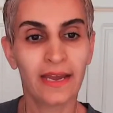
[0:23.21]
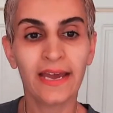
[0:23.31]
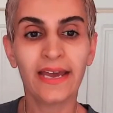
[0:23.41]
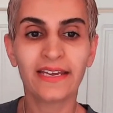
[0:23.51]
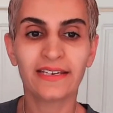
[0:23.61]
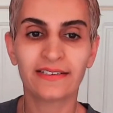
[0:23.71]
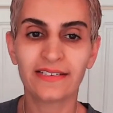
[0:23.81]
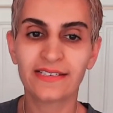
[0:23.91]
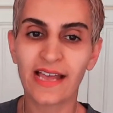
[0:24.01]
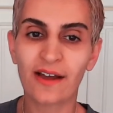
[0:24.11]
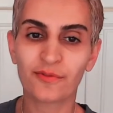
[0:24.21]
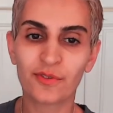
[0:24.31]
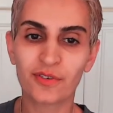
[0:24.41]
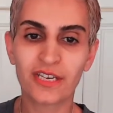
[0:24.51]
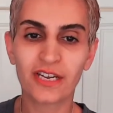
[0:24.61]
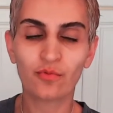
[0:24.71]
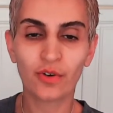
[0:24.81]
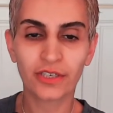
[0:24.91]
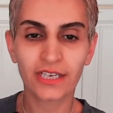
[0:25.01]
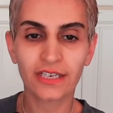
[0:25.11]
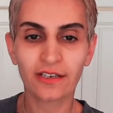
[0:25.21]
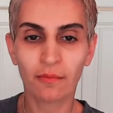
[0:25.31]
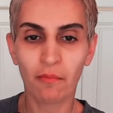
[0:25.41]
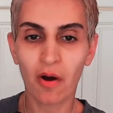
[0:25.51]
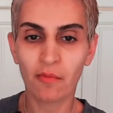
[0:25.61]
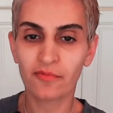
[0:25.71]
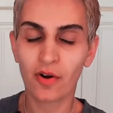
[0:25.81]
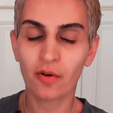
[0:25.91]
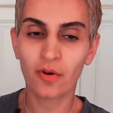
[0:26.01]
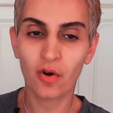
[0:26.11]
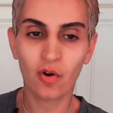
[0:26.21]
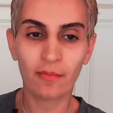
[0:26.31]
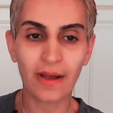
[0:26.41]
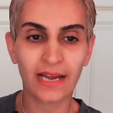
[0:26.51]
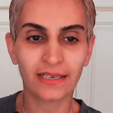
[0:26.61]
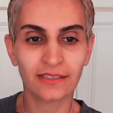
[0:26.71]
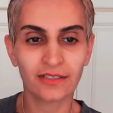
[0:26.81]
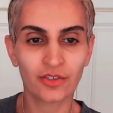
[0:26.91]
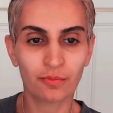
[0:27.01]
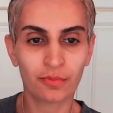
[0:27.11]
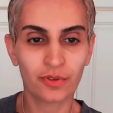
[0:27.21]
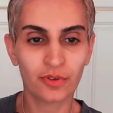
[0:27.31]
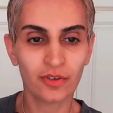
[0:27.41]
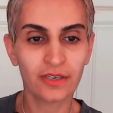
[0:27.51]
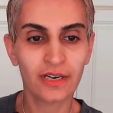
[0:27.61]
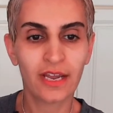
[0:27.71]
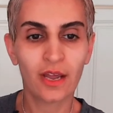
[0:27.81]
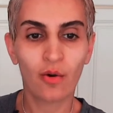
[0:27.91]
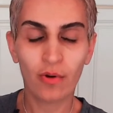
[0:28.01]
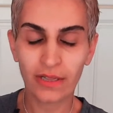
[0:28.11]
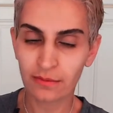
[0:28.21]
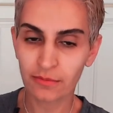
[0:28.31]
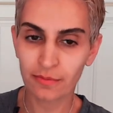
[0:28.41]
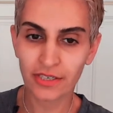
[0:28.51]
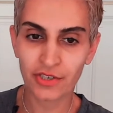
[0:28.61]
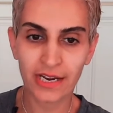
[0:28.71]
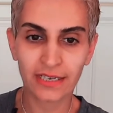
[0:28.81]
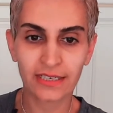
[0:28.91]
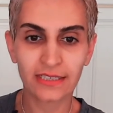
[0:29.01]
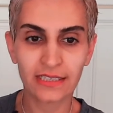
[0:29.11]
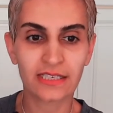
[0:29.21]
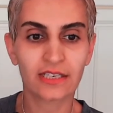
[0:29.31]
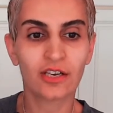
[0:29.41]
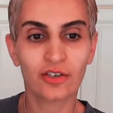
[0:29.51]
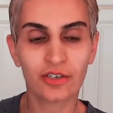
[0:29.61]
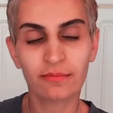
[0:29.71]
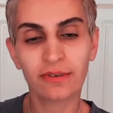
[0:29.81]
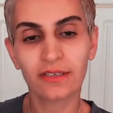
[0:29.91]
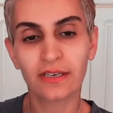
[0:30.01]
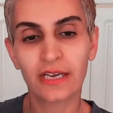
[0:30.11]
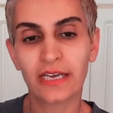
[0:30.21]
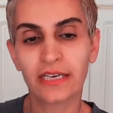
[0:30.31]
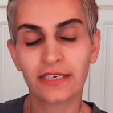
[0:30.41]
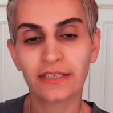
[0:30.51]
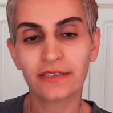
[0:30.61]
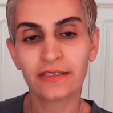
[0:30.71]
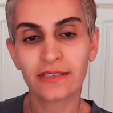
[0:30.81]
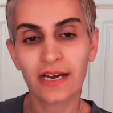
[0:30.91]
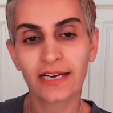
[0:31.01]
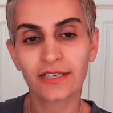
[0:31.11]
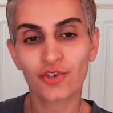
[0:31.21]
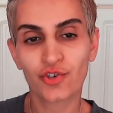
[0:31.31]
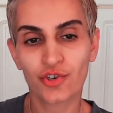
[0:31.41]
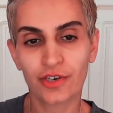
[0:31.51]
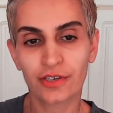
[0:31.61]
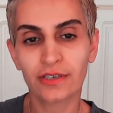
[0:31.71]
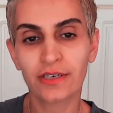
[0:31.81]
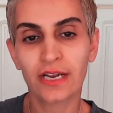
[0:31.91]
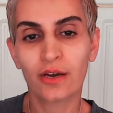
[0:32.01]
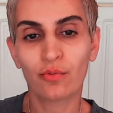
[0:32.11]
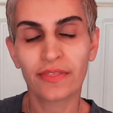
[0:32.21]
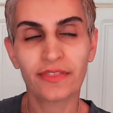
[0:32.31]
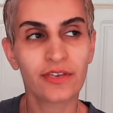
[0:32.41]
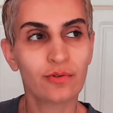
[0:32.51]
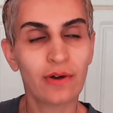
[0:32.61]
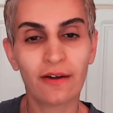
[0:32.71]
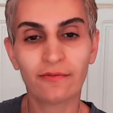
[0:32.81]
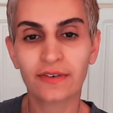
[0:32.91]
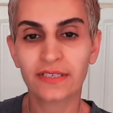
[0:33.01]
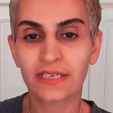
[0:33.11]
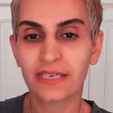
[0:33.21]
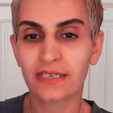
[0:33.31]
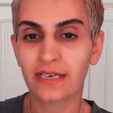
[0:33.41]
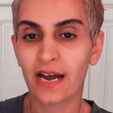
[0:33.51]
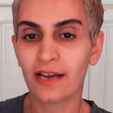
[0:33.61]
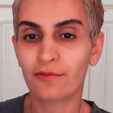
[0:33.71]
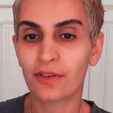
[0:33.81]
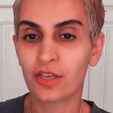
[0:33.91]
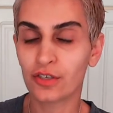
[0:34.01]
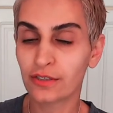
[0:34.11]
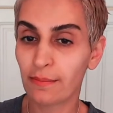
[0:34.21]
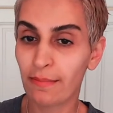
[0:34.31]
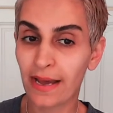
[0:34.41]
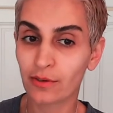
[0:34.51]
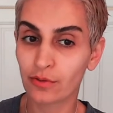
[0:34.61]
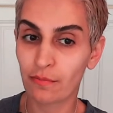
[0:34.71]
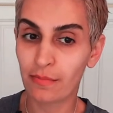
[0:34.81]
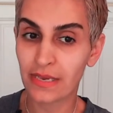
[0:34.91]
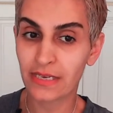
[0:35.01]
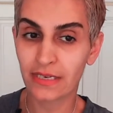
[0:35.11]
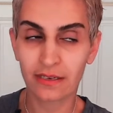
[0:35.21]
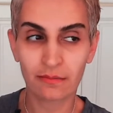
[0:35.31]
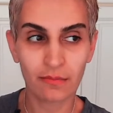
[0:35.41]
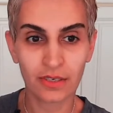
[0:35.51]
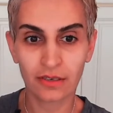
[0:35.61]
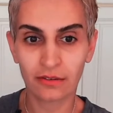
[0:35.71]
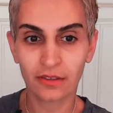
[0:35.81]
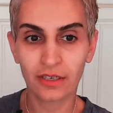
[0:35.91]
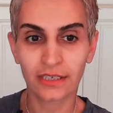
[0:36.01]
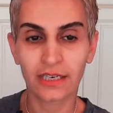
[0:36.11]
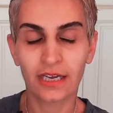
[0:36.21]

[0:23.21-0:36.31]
Hey, it's Afruz here, working mom from home and entrepreneur. Welcome to my channel, it's Learnable. Here's I share with you everything I've learned about making money online.